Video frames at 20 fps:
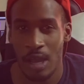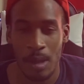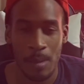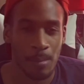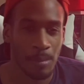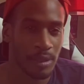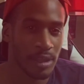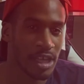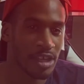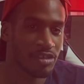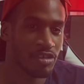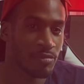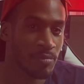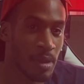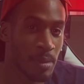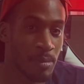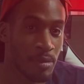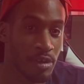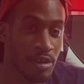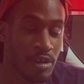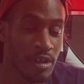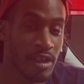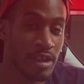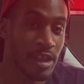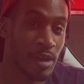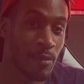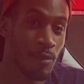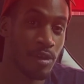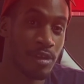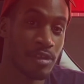but let's remember that
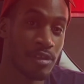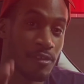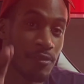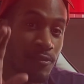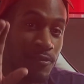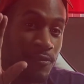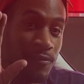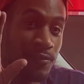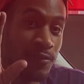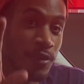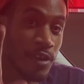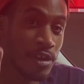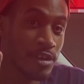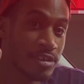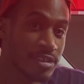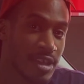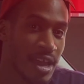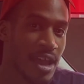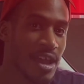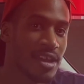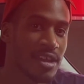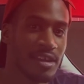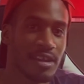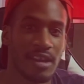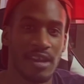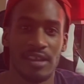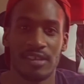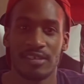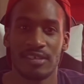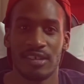one of the first high end
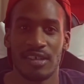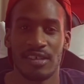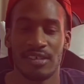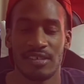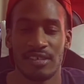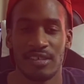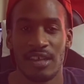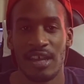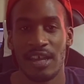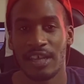headsets